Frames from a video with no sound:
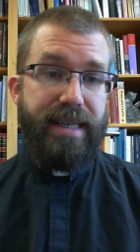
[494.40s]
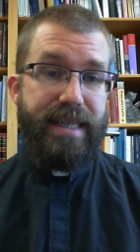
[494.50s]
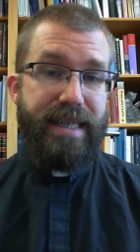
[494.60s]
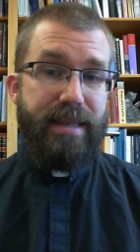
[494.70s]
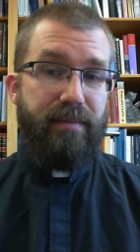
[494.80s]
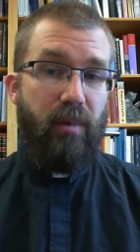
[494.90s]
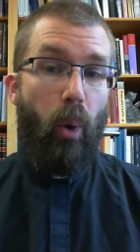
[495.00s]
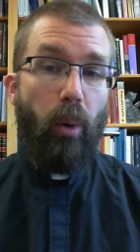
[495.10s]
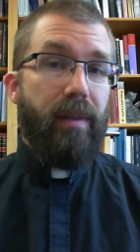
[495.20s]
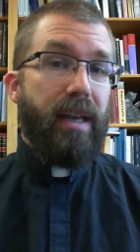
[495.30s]
uh,
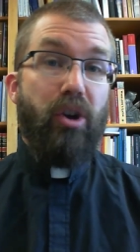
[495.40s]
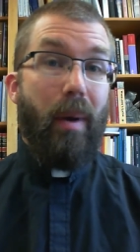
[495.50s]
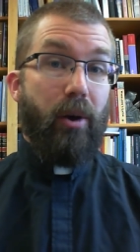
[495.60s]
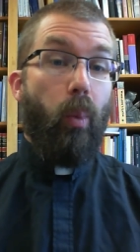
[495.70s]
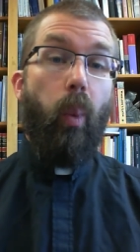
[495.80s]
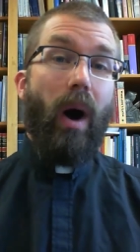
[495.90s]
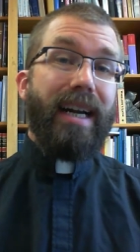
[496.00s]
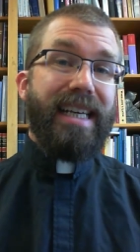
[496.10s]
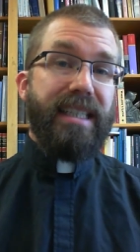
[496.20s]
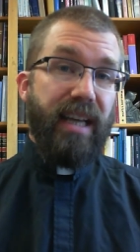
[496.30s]
or that no matter what
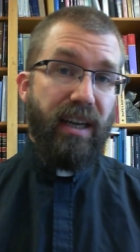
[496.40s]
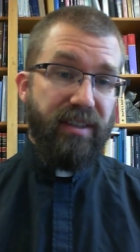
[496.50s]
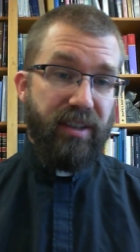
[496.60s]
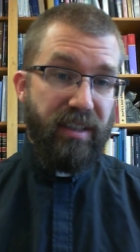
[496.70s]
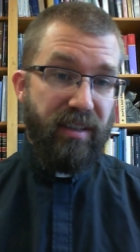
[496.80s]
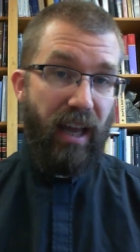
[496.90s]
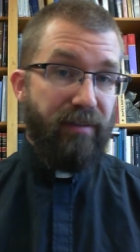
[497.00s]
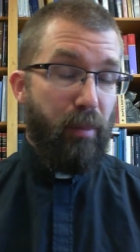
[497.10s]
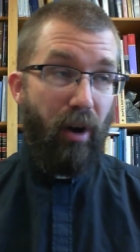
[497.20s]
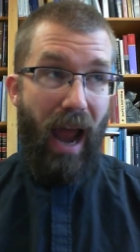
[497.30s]
he does in his life,
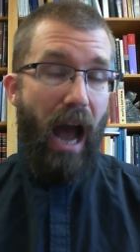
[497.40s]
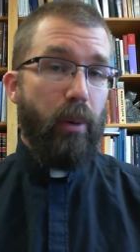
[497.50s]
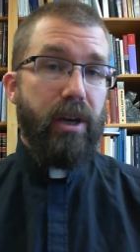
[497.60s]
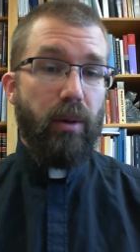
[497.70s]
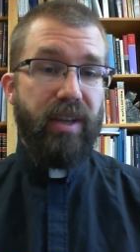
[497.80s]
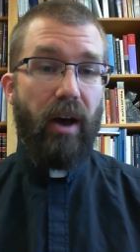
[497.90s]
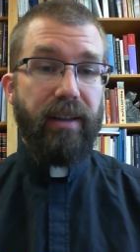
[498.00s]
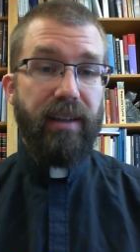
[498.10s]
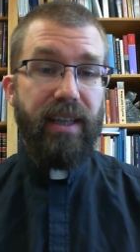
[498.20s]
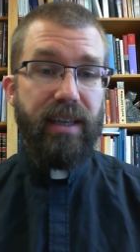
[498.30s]
no matter how he goes out and
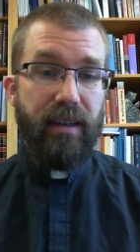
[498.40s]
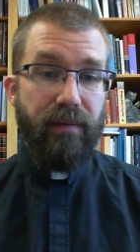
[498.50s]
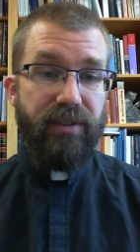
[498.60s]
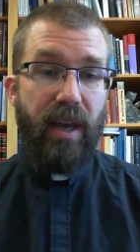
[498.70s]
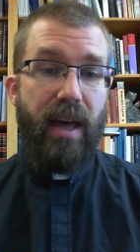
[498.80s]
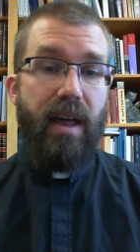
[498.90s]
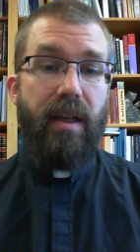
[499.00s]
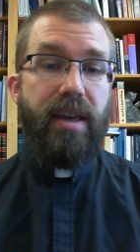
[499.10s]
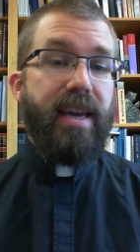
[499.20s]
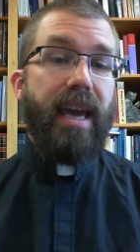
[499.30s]
lives,
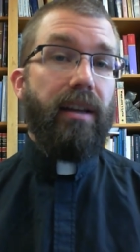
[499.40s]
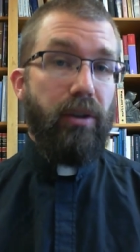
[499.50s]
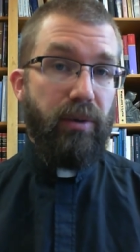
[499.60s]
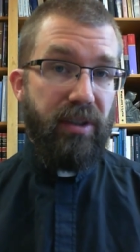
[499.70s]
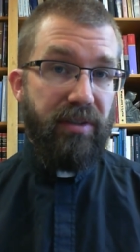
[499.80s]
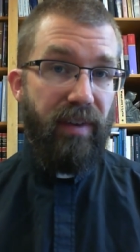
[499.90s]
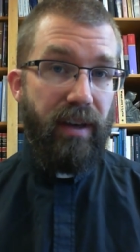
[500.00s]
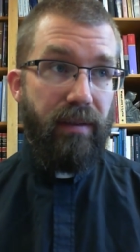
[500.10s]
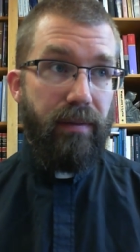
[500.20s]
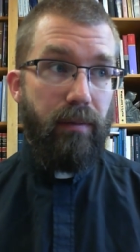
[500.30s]
he can't lose his
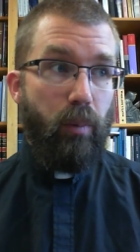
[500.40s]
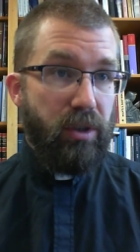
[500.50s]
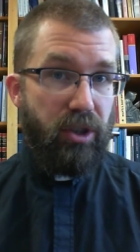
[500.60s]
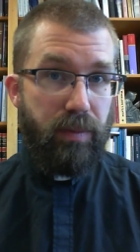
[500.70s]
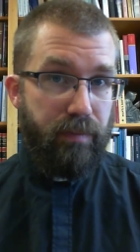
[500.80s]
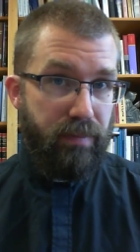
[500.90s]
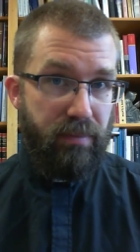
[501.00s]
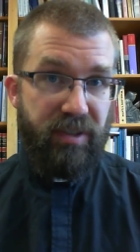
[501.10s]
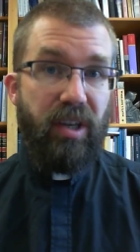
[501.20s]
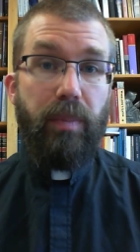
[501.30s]
faith, which
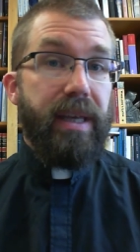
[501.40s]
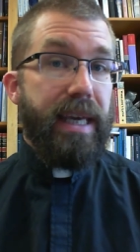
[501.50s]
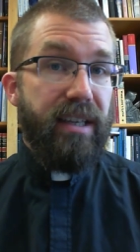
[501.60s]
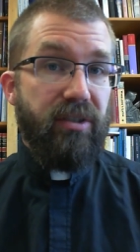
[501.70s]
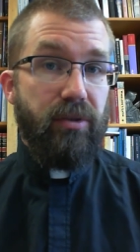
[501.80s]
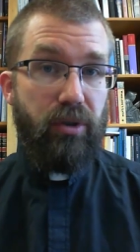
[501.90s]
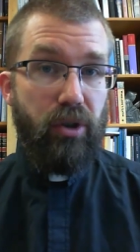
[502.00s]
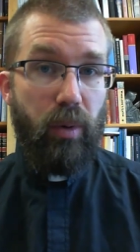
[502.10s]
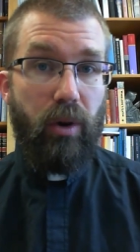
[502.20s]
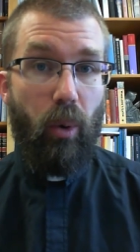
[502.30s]
simply isn't
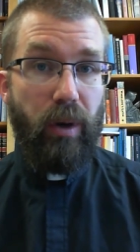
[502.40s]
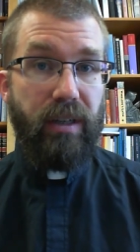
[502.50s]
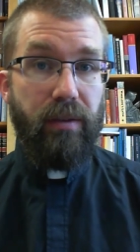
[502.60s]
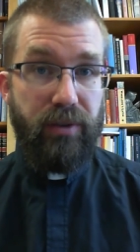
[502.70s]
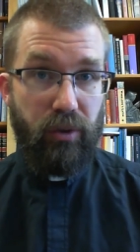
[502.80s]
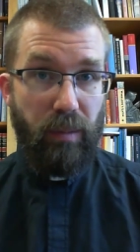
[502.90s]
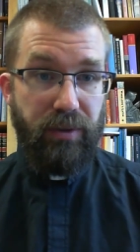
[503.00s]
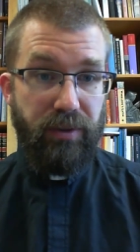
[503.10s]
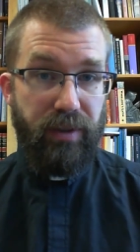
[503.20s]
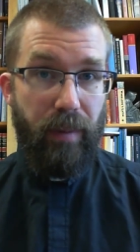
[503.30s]
true according to the
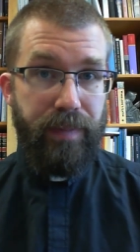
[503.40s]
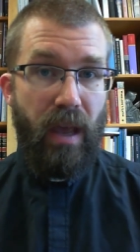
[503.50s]
scriptures then.